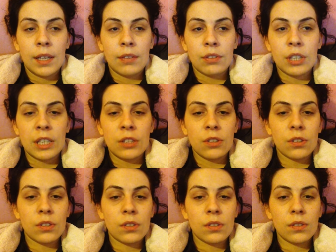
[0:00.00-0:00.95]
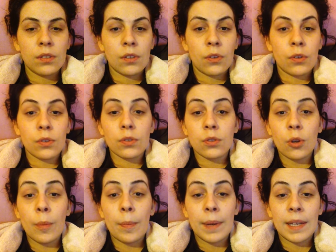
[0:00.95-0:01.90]
if she just
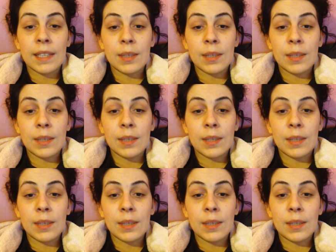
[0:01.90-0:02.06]
stopped being